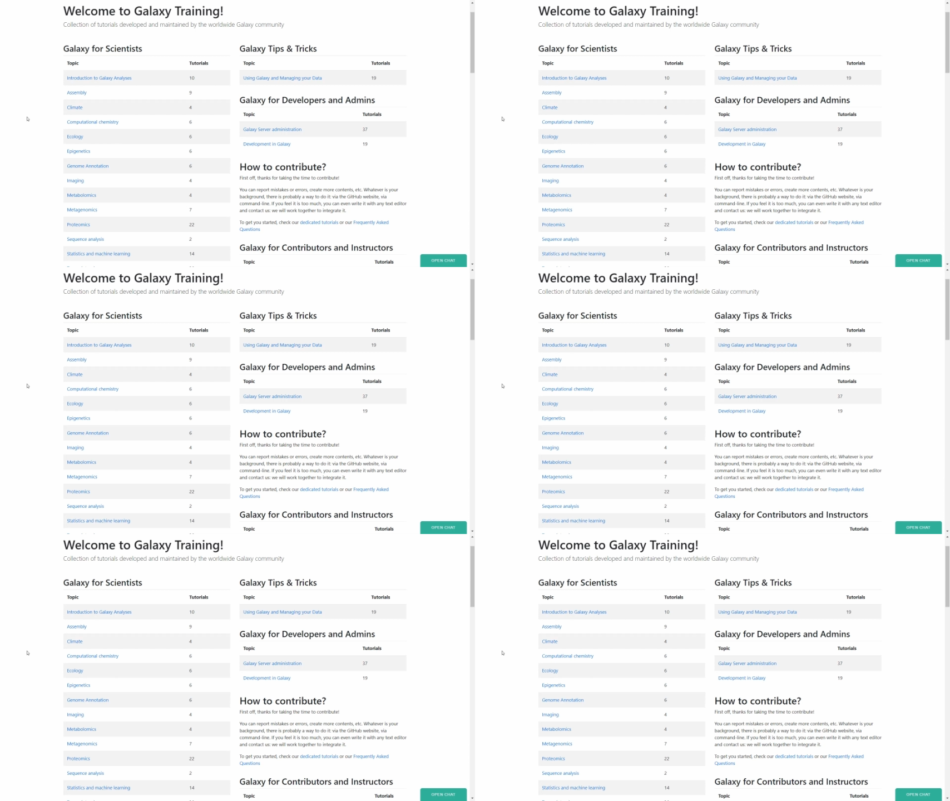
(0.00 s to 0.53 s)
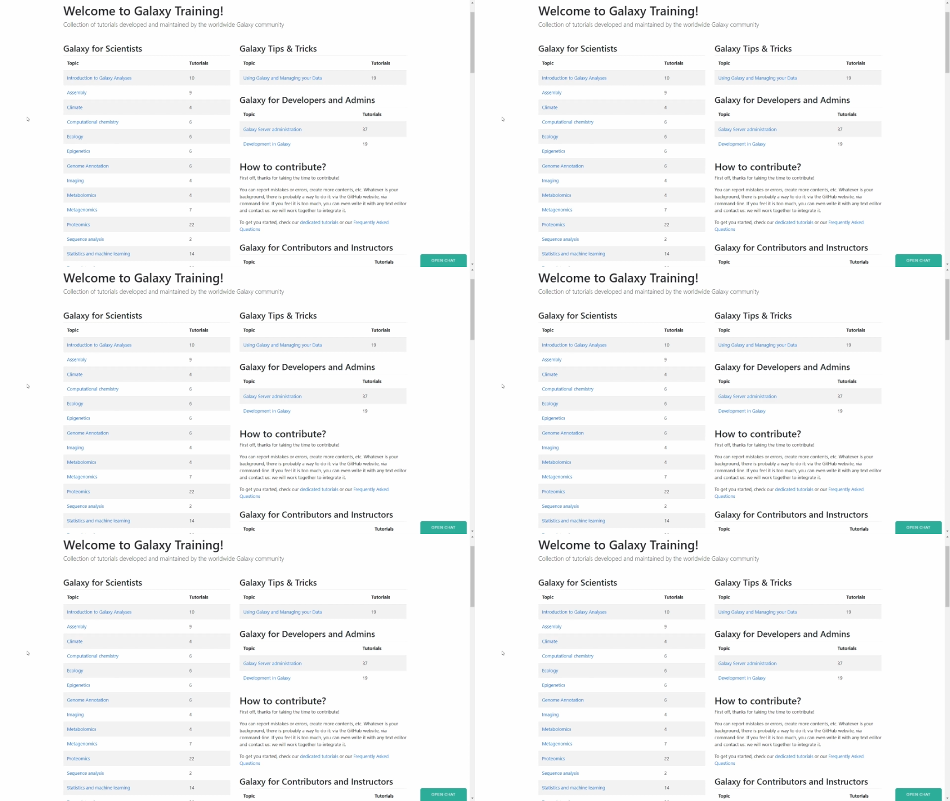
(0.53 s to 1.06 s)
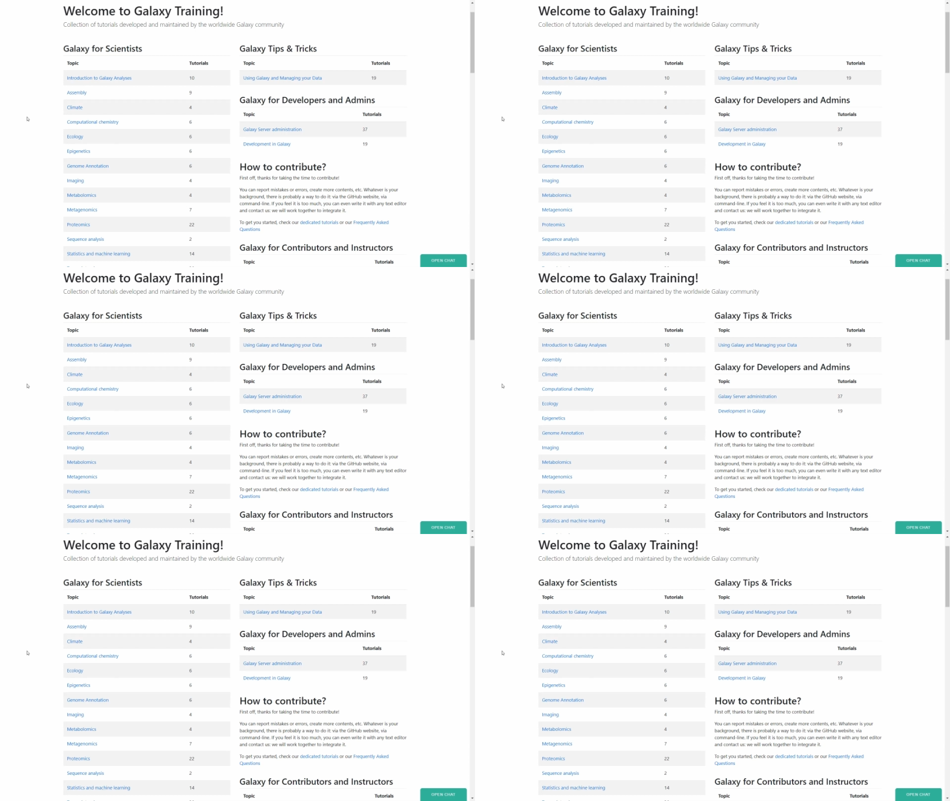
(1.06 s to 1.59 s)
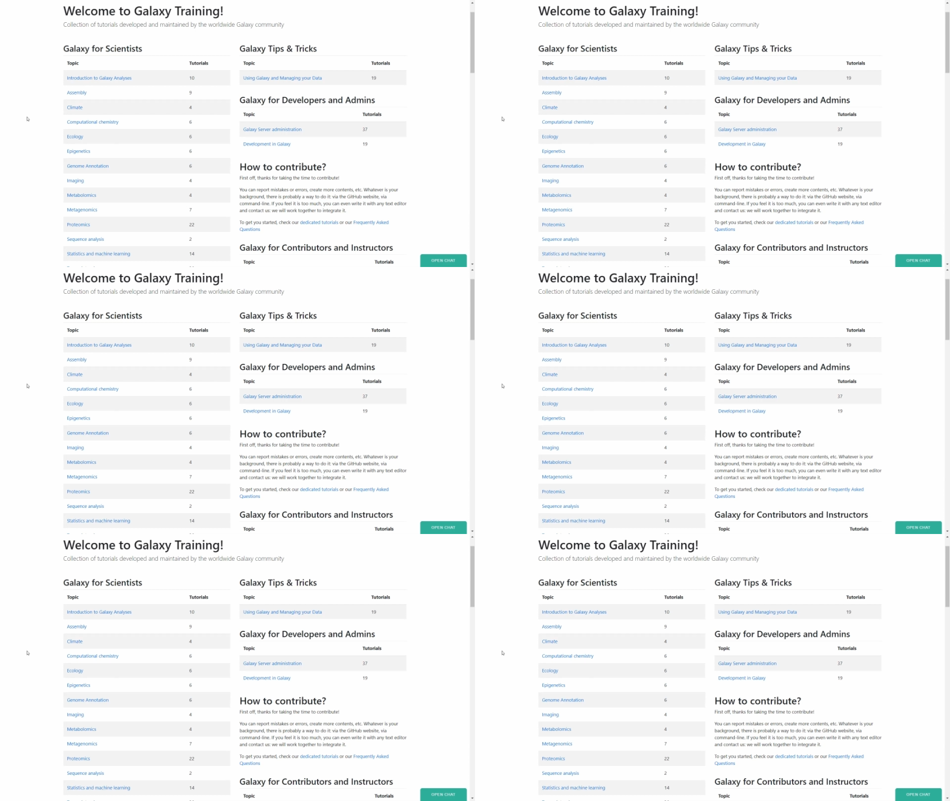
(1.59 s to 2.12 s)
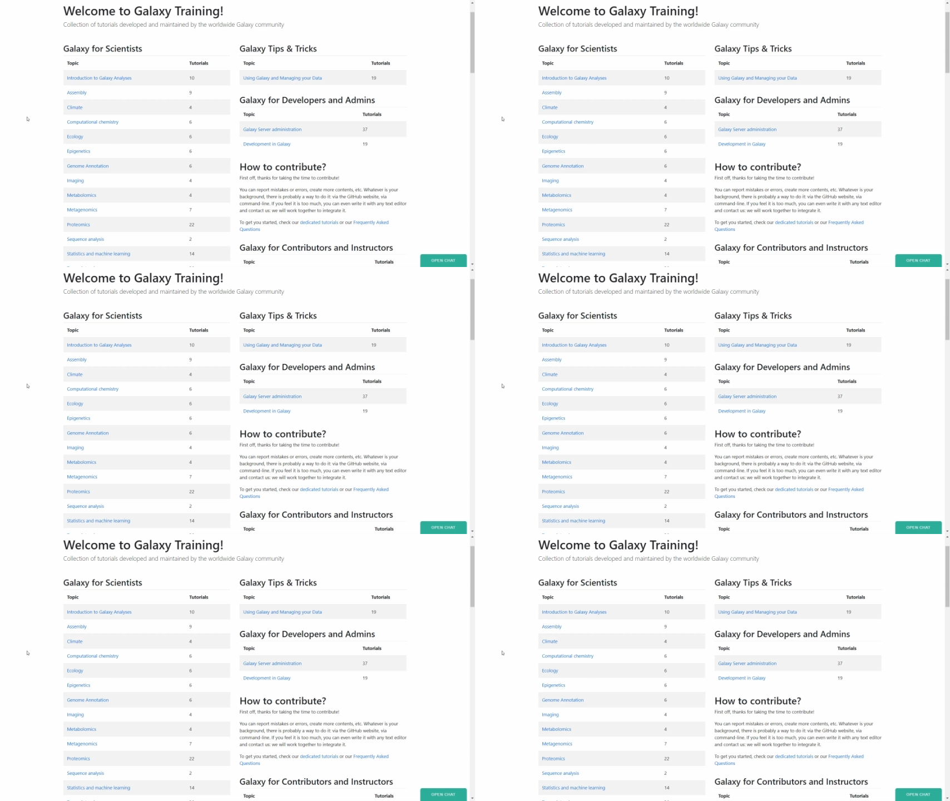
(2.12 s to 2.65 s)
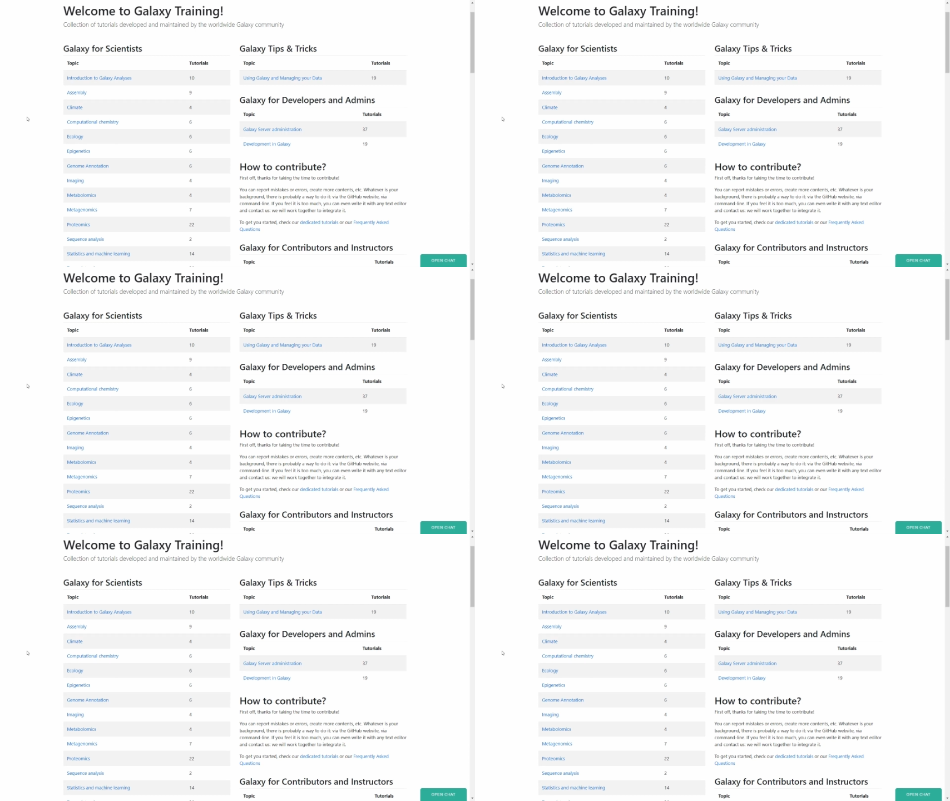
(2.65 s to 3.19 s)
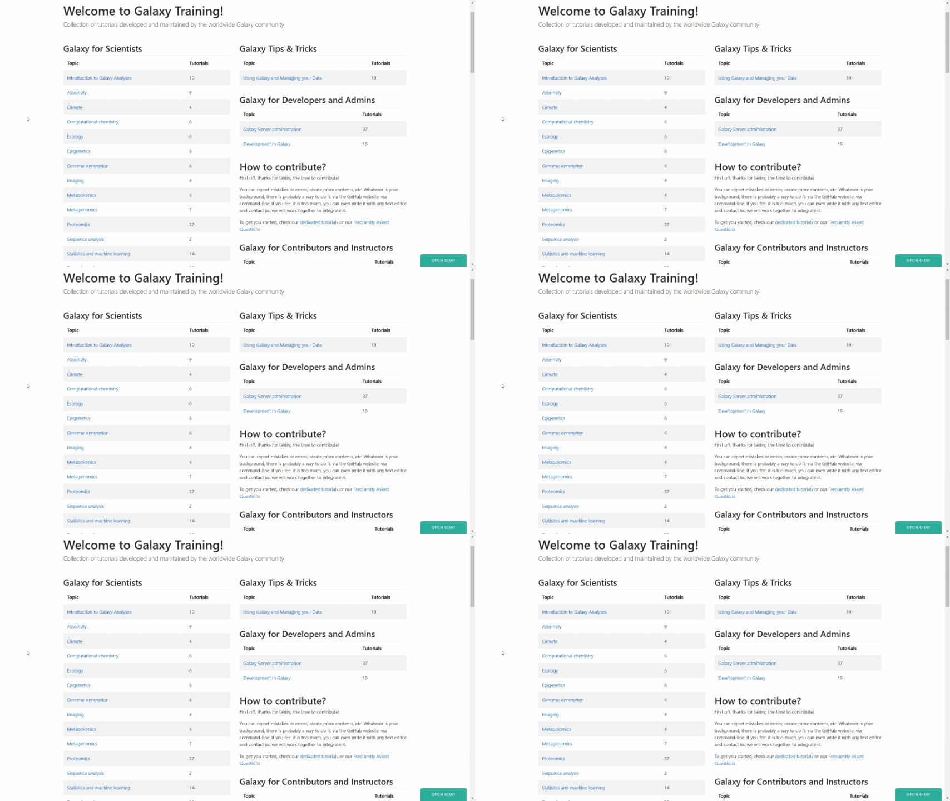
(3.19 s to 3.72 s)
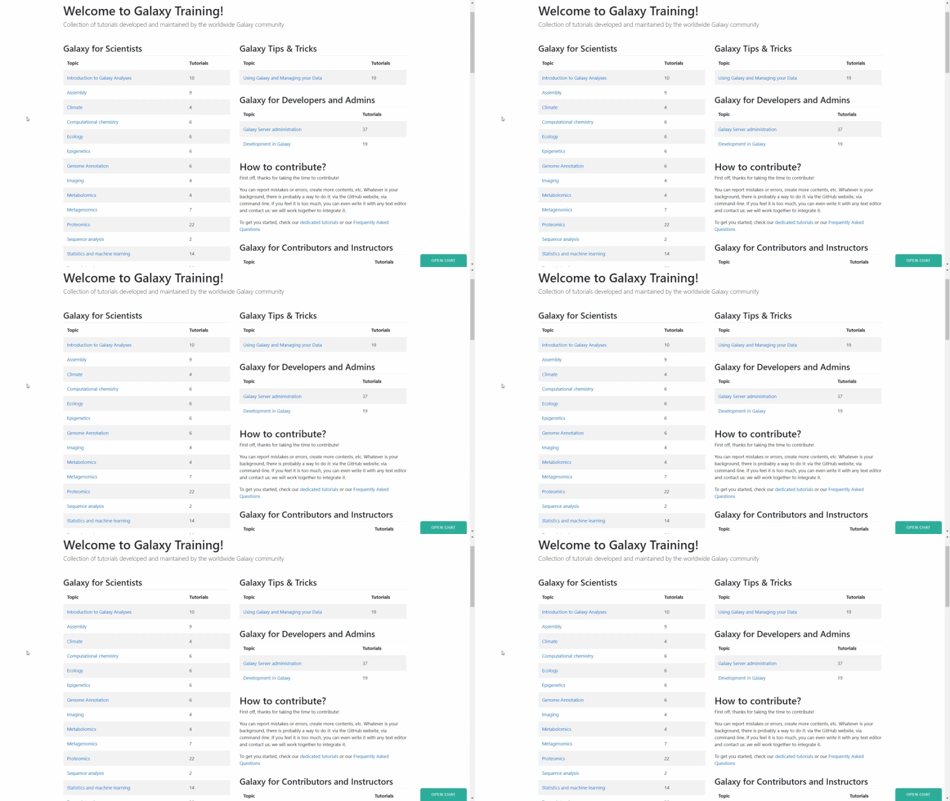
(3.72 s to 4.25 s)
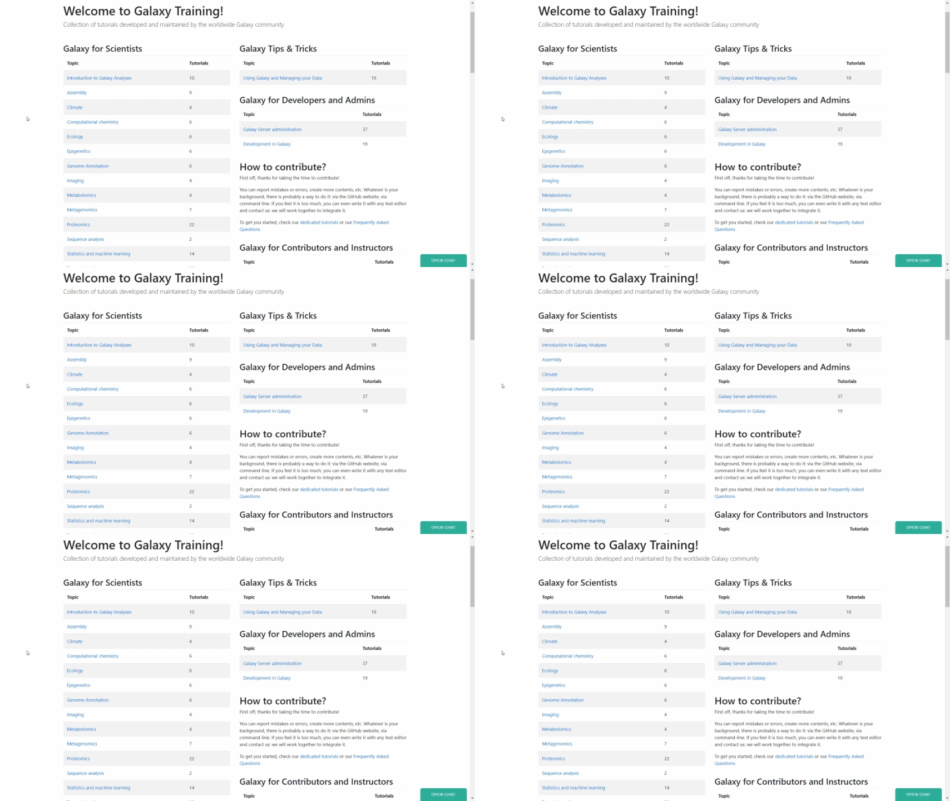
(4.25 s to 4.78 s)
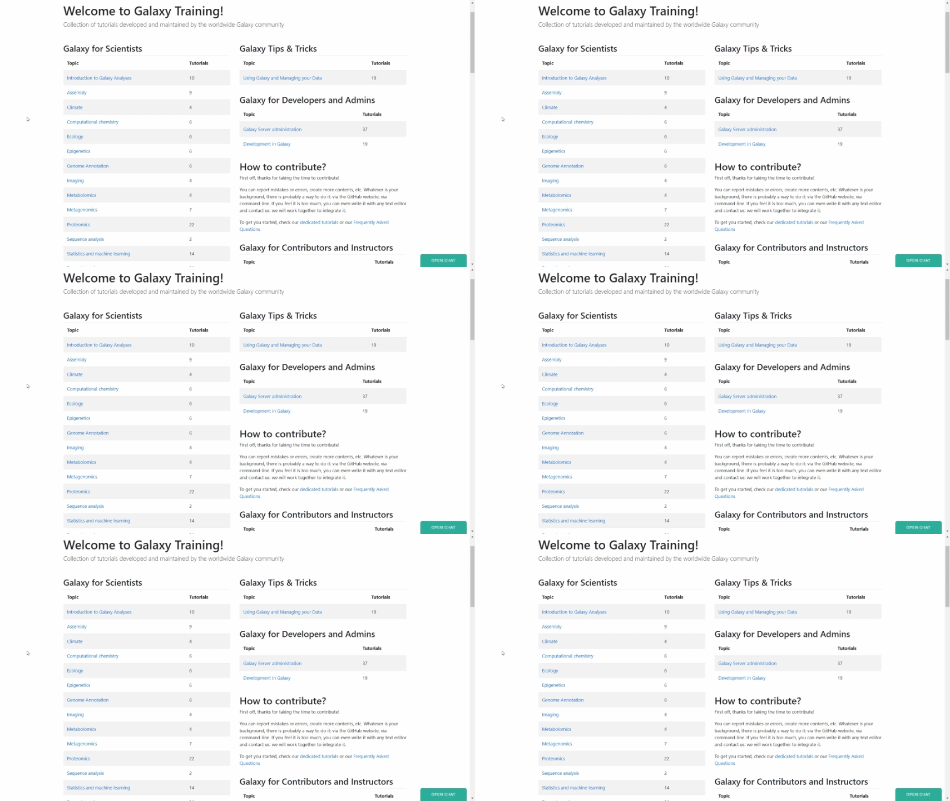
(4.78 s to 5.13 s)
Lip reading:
[unreadable: no face in view]